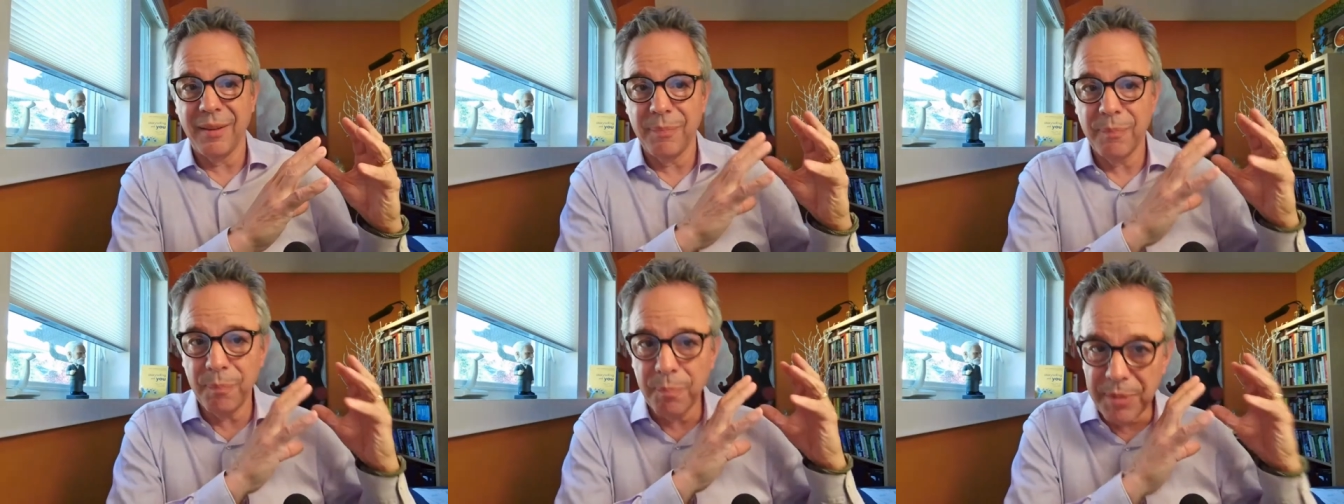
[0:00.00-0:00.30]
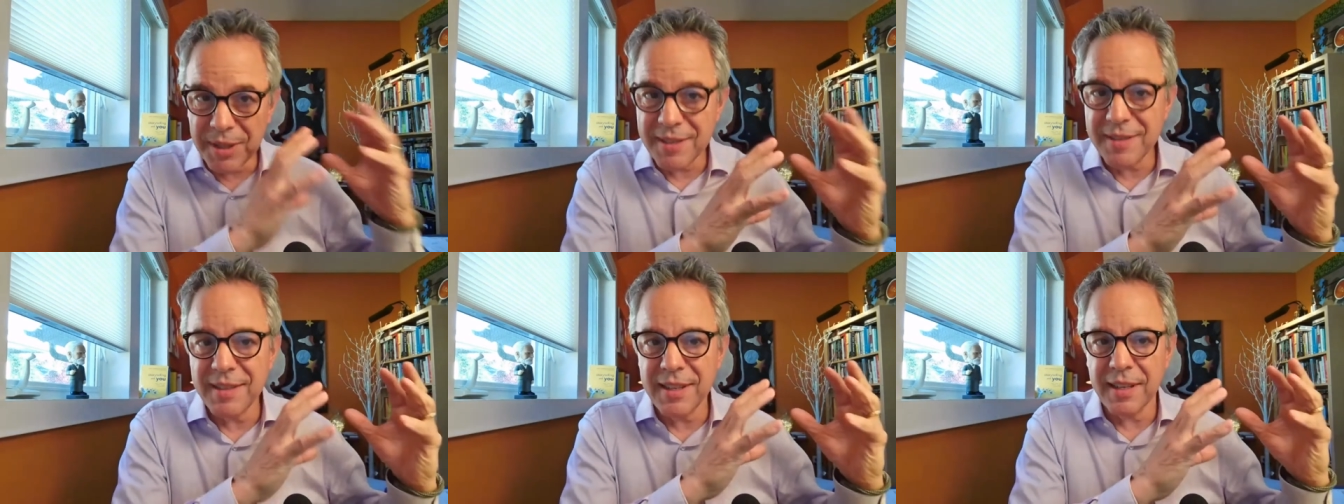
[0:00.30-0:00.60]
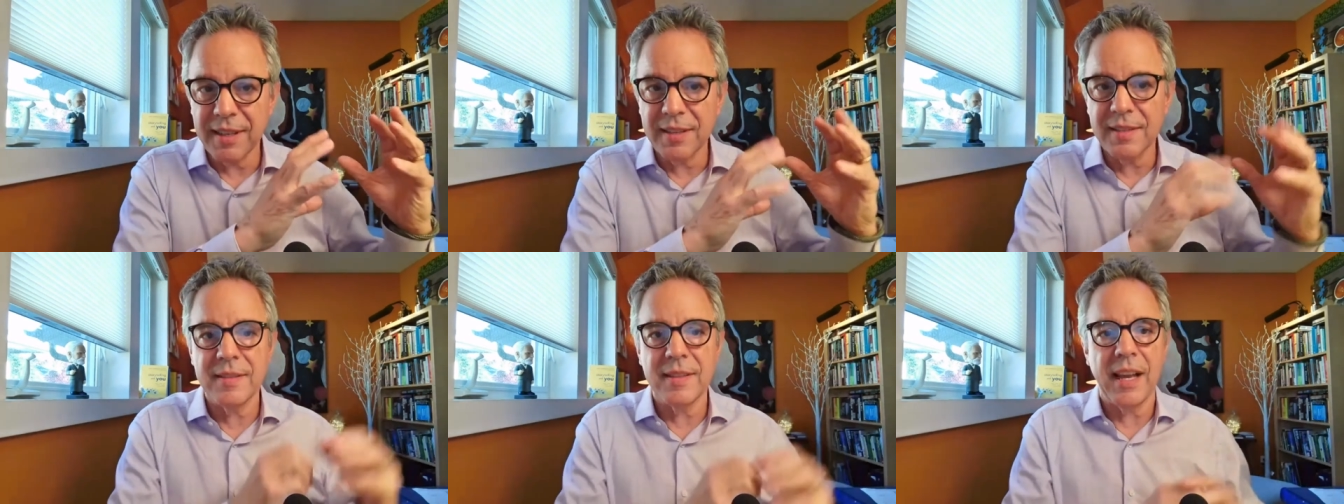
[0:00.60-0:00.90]

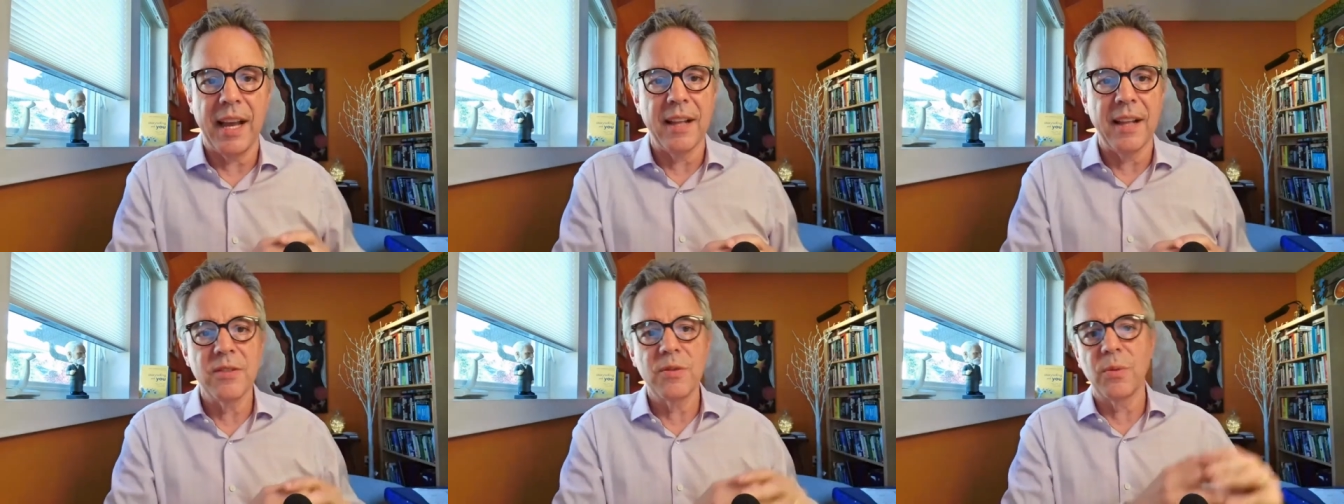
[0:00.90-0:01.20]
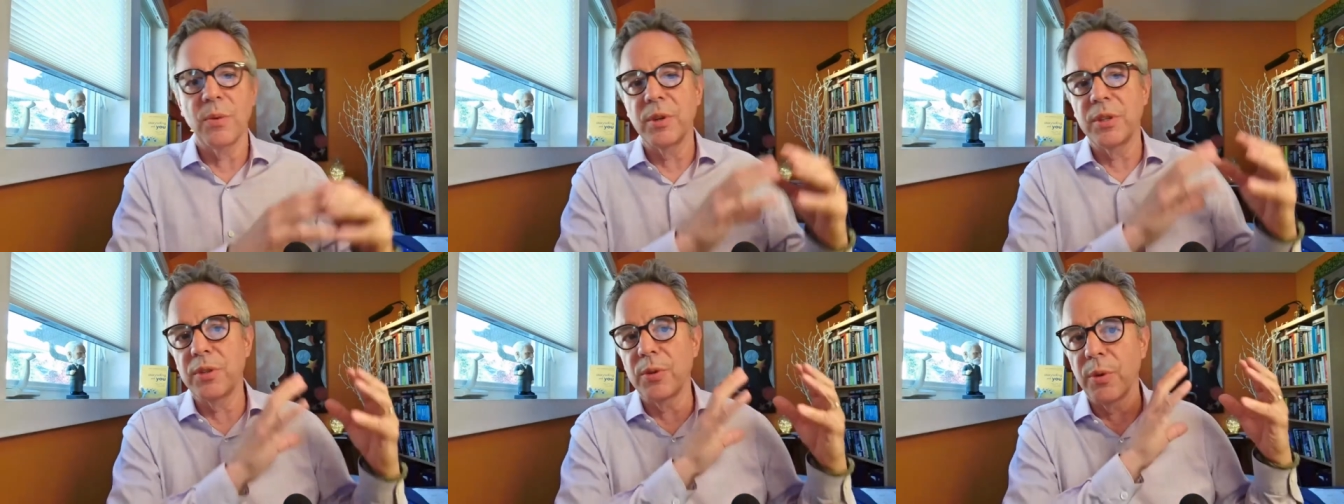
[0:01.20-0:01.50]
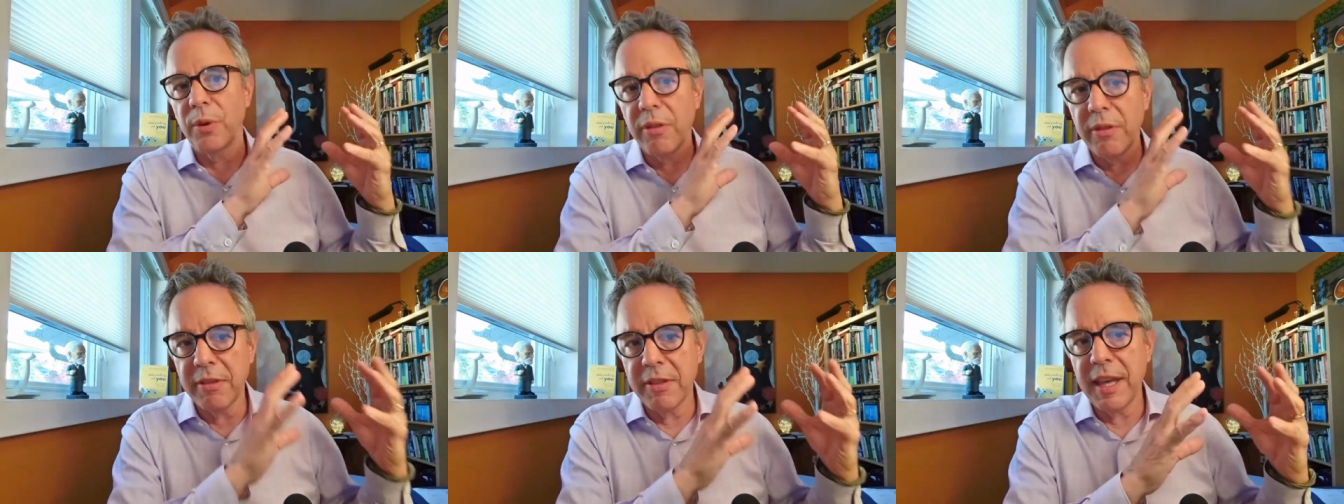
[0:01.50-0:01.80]
business sense or
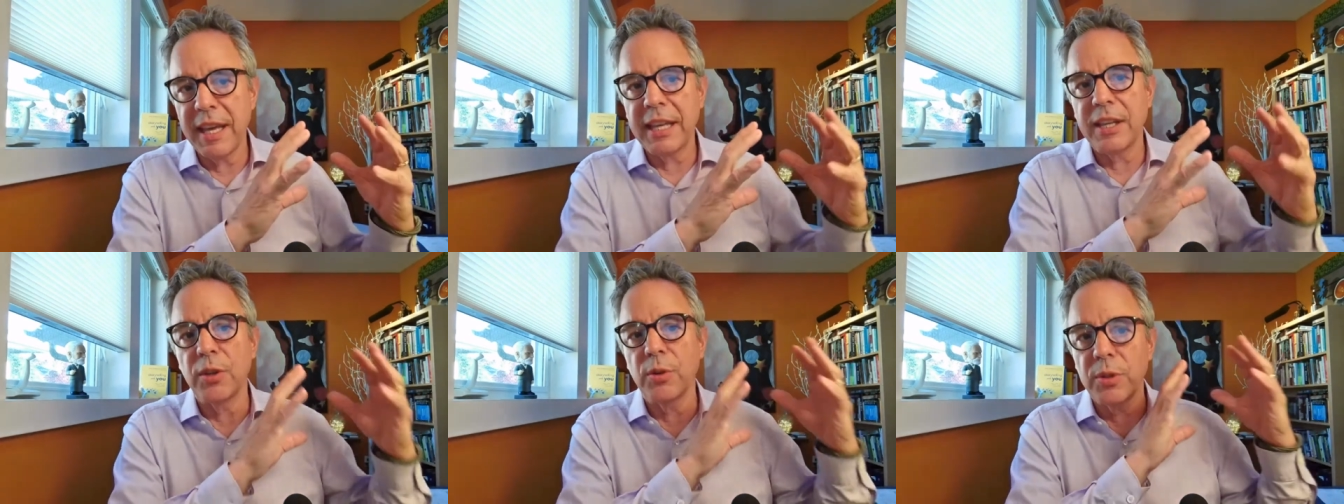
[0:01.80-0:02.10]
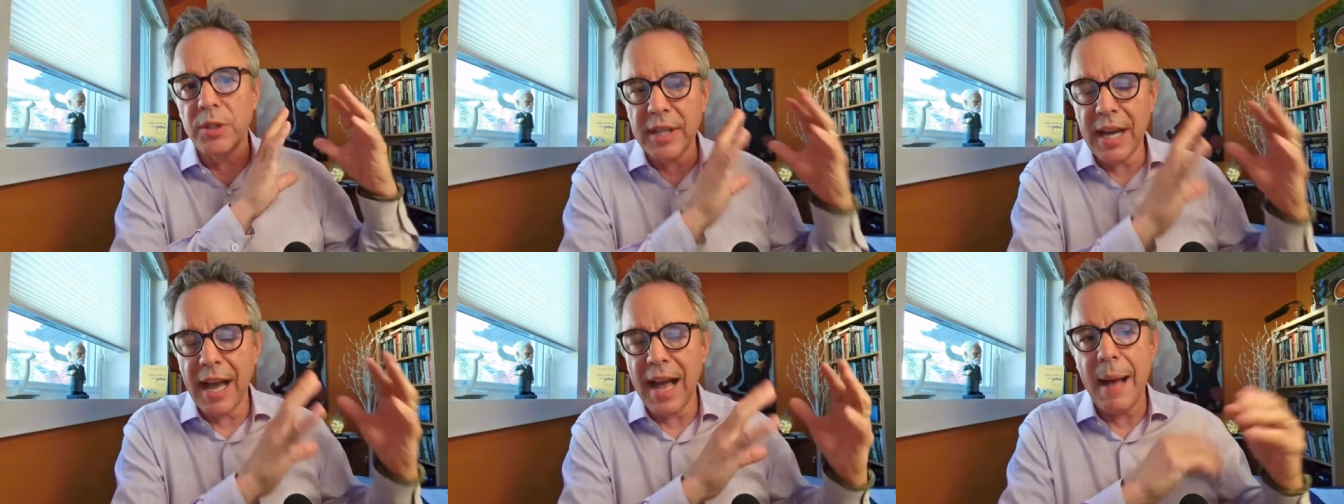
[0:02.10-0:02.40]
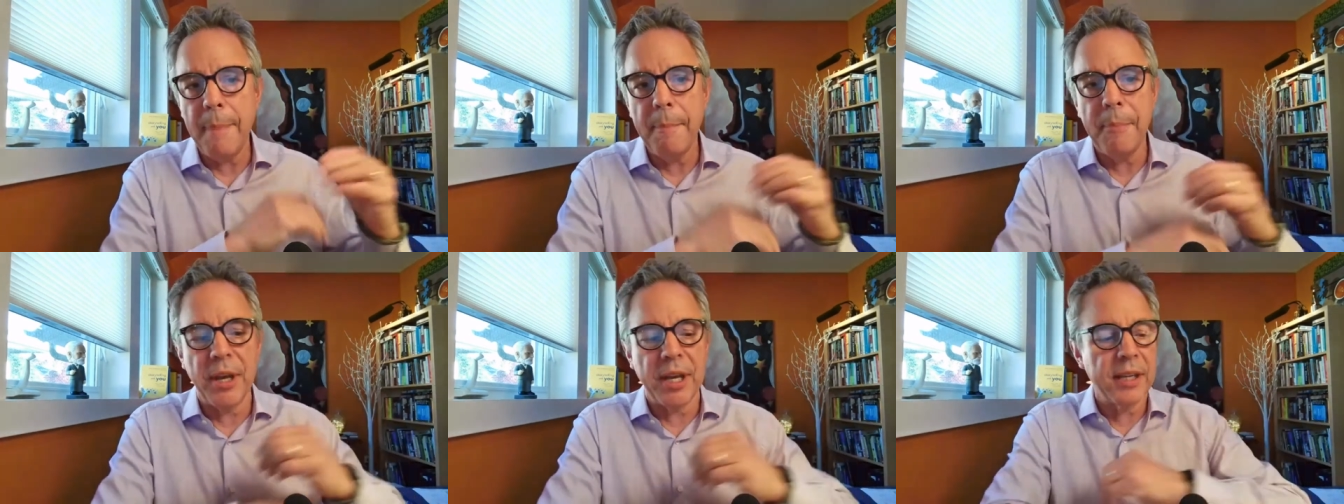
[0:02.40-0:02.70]
your thing, your
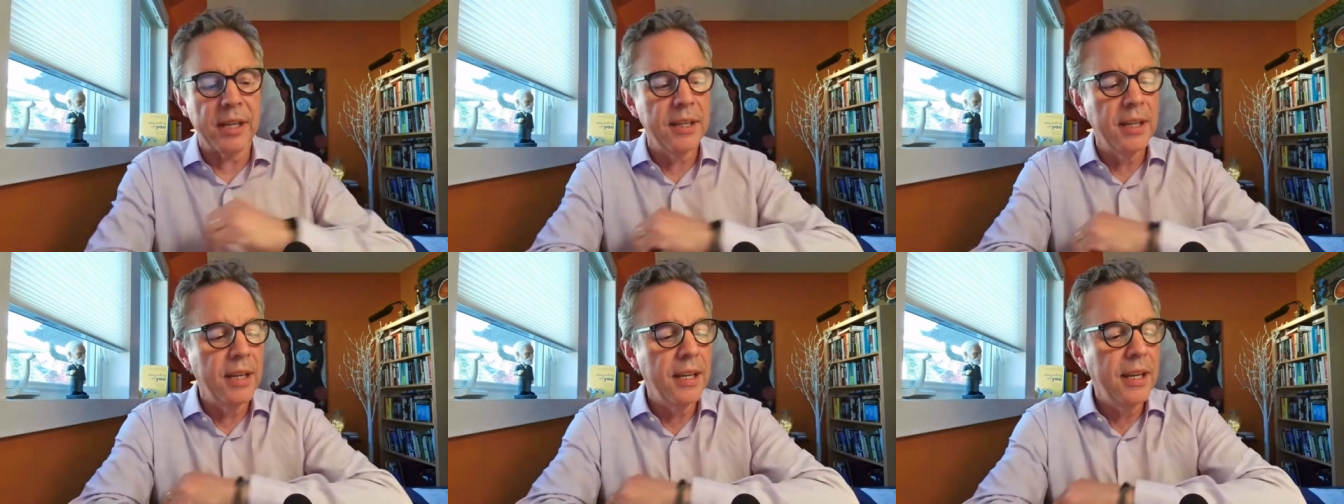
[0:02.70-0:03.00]
topic